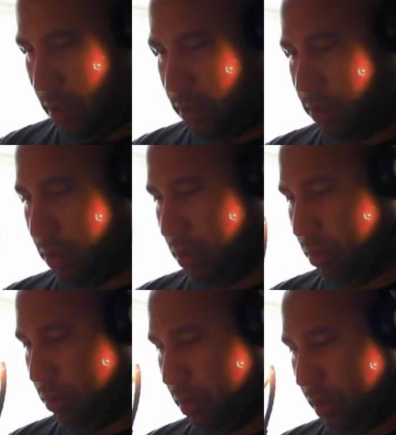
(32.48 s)

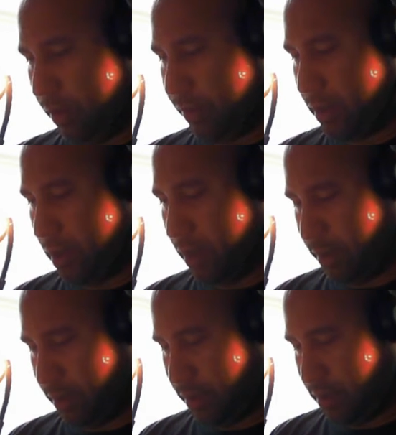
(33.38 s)
So I've got
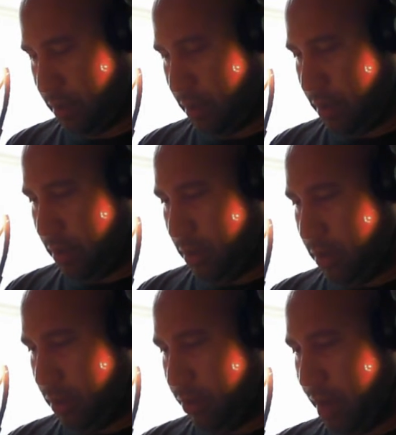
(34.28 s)

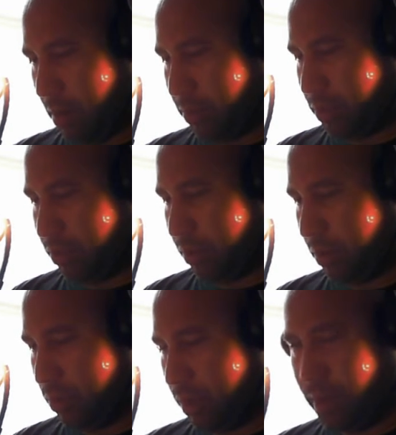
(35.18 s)
two cameras
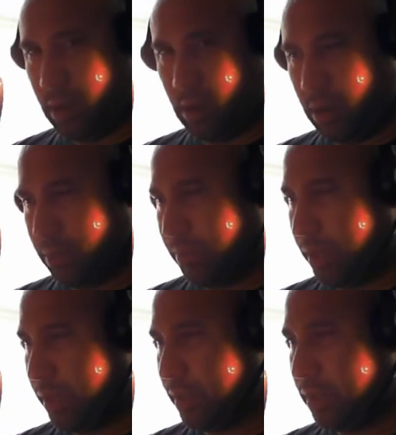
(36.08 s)
going, one on
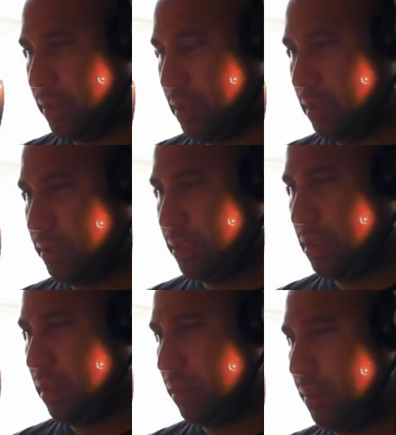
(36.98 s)
me as I
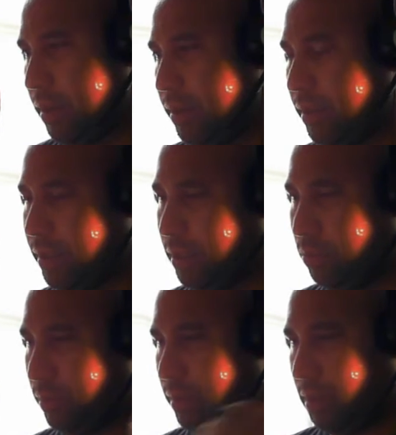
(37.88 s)
talk about it and the other
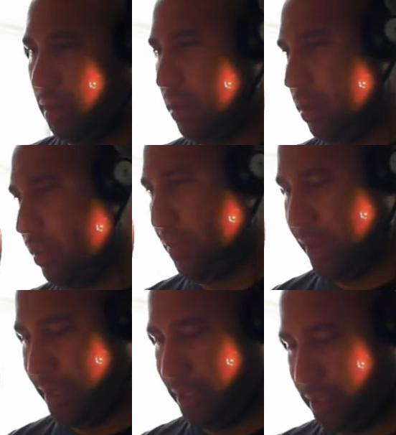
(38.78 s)
one on the
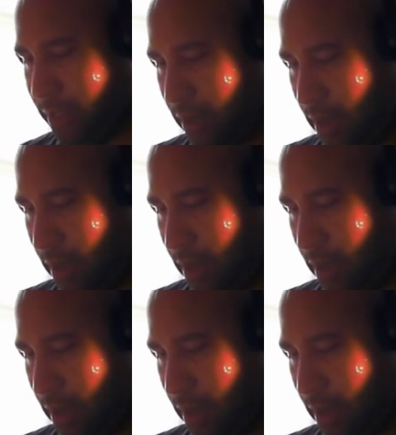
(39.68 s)
page.